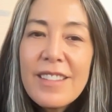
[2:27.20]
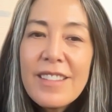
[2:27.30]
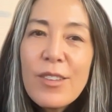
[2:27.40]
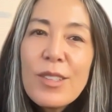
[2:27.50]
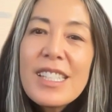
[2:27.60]

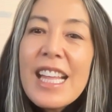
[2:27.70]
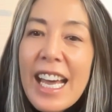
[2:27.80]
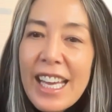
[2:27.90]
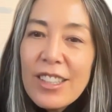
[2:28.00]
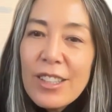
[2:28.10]
there was
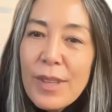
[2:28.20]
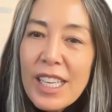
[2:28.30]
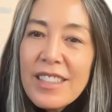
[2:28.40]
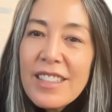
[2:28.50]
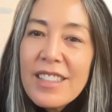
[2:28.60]
that
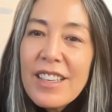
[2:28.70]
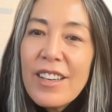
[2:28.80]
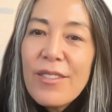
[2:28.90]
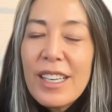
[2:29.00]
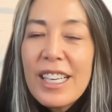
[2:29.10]
element
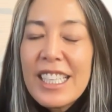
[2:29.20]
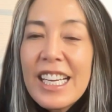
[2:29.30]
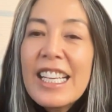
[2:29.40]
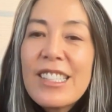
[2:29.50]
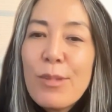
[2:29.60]
of like,
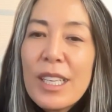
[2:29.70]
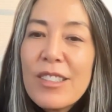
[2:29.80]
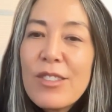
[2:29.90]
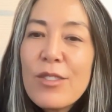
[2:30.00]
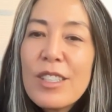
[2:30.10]
yes, we can,
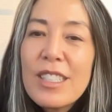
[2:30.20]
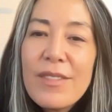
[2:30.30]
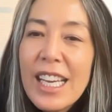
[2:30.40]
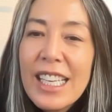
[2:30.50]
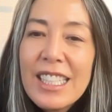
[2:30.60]
the T
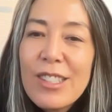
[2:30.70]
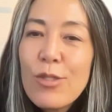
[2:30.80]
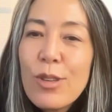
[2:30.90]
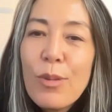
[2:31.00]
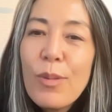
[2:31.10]
V A can
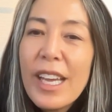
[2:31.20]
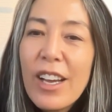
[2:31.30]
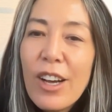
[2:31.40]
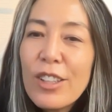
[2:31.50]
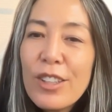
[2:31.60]
strip away
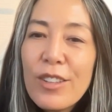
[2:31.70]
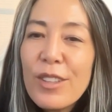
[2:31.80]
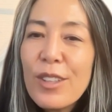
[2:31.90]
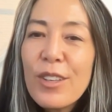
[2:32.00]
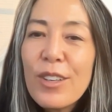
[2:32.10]
all of
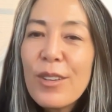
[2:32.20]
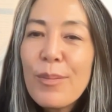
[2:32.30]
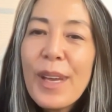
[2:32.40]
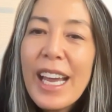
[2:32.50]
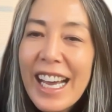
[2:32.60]
your
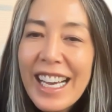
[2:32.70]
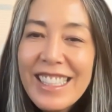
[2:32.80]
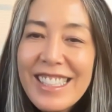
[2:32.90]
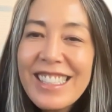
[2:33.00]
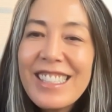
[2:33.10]

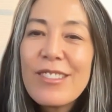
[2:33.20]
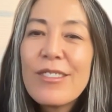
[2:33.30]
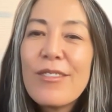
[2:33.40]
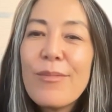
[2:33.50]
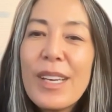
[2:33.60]
past and
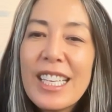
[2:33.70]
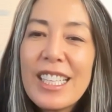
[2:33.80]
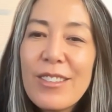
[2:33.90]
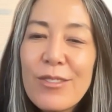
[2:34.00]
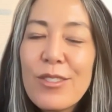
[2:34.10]
sort of make
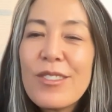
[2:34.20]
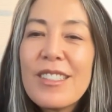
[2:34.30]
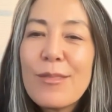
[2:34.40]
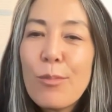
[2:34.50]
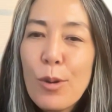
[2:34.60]
you just
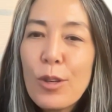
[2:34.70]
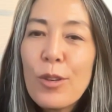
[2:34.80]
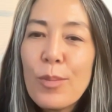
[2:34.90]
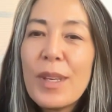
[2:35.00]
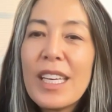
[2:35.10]
this
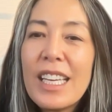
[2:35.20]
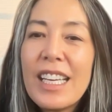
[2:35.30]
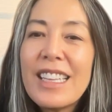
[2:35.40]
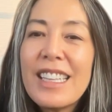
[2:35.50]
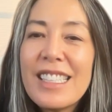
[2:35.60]
worker bee
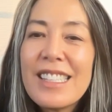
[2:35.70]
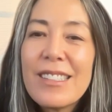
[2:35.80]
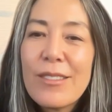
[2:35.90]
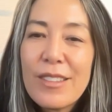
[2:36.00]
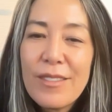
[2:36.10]
and this
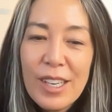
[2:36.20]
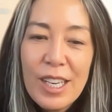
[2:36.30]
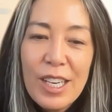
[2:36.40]
sort of